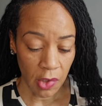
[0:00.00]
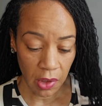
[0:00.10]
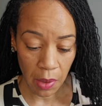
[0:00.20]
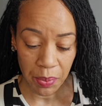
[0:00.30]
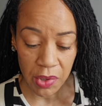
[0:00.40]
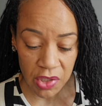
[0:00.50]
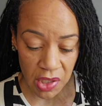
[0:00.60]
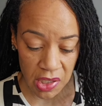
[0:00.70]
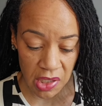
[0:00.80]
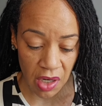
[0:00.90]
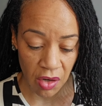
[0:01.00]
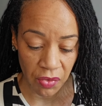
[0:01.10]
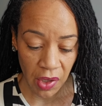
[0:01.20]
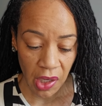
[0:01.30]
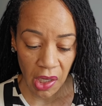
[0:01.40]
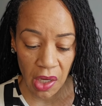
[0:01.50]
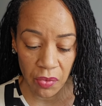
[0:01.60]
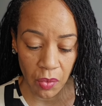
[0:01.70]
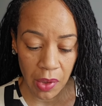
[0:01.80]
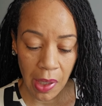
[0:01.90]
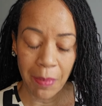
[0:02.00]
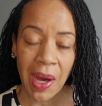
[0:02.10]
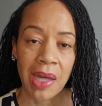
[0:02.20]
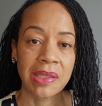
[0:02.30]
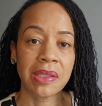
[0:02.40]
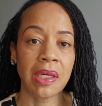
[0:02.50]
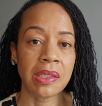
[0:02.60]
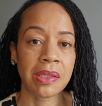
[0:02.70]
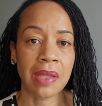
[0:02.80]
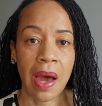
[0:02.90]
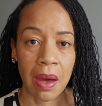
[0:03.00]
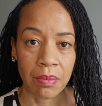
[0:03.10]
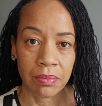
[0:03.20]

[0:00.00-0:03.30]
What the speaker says: They push themselves even when their body says stop.